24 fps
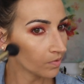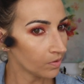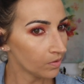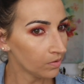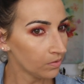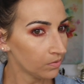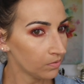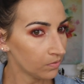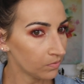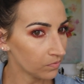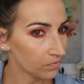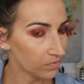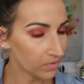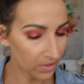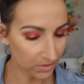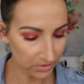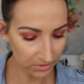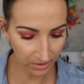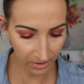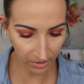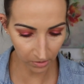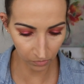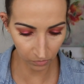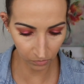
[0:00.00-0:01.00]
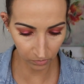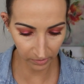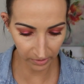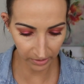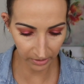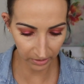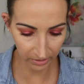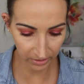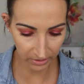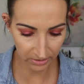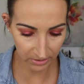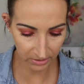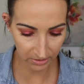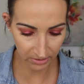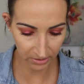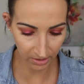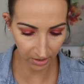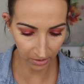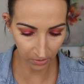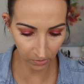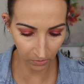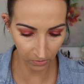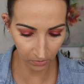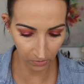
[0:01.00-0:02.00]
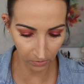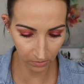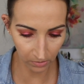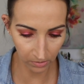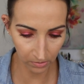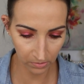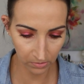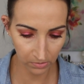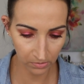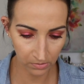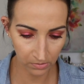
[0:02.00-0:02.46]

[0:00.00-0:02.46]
Oh, that's like really subtle.